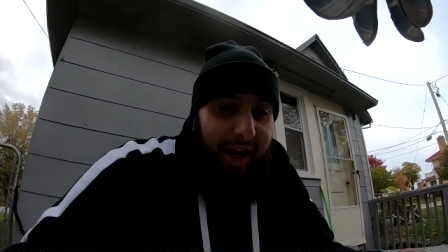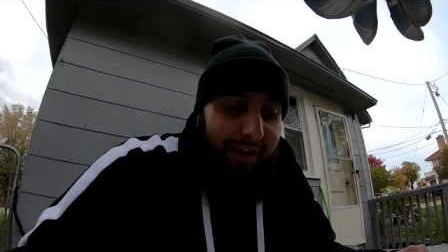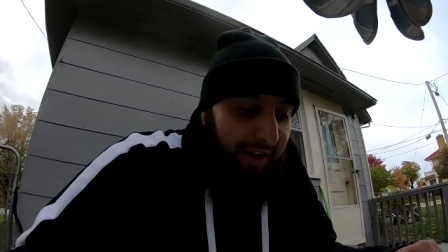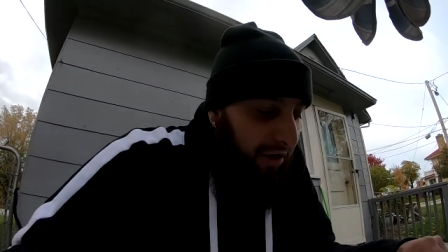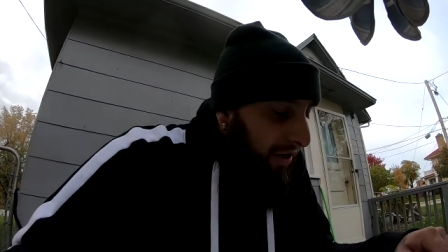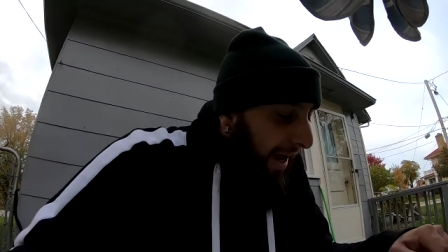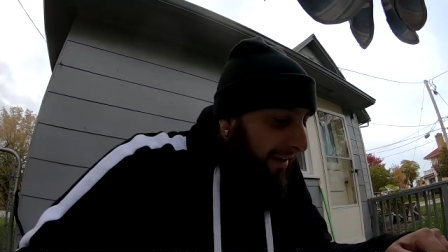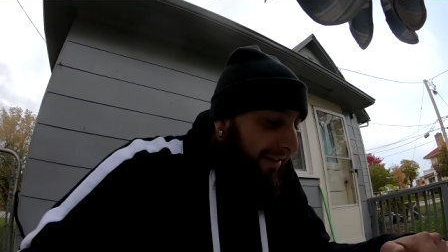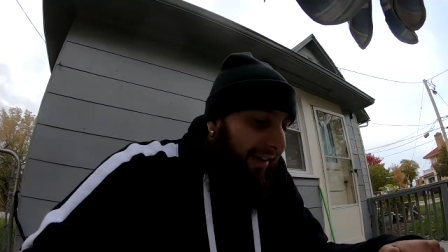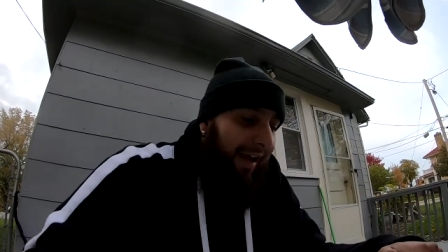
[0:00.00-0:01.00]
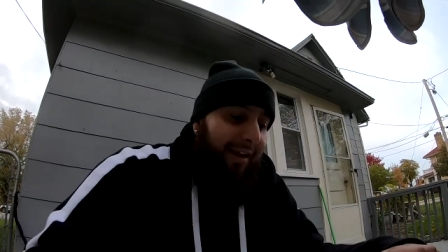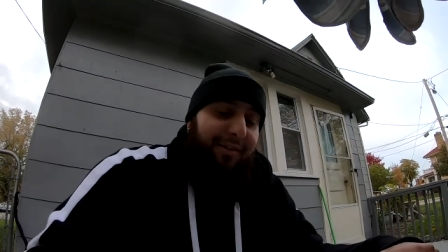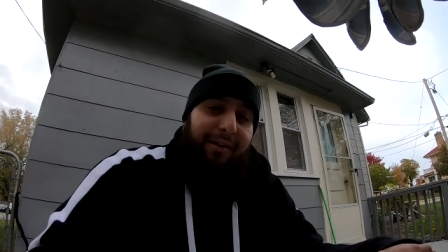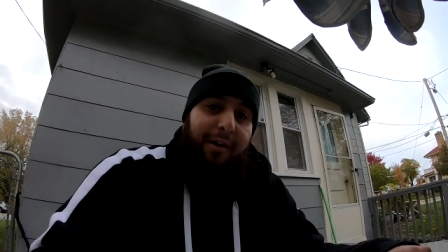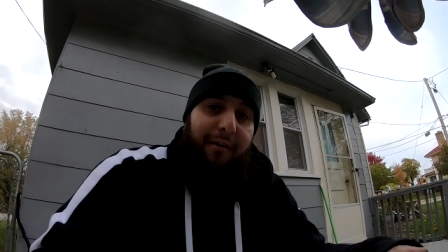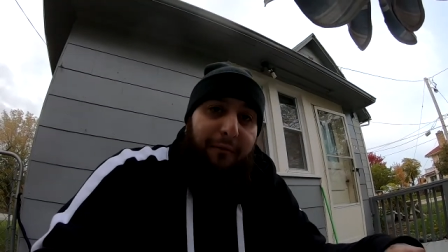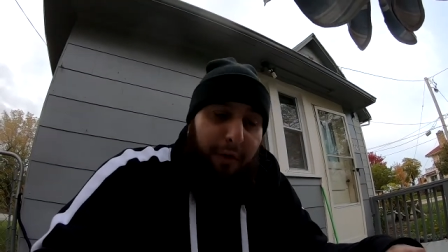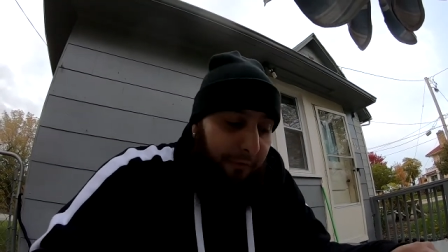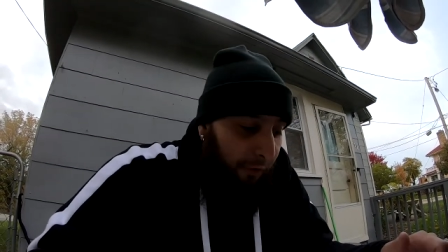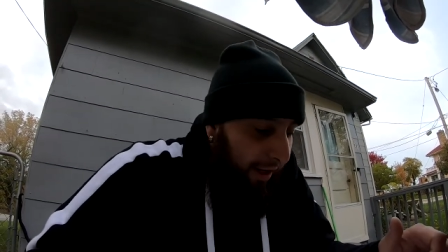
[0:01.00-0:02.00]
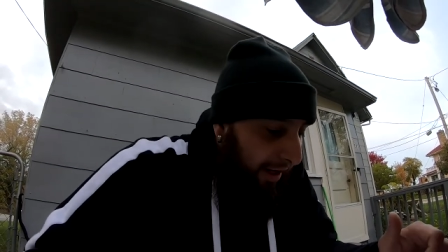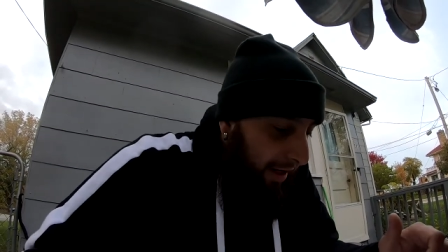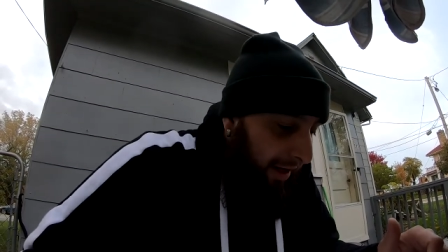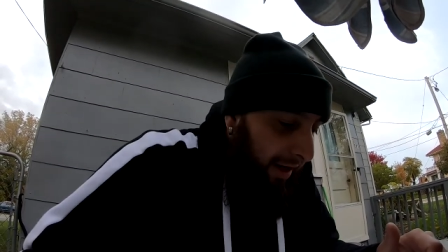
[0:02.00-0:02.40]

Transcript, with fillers: in the United States for free.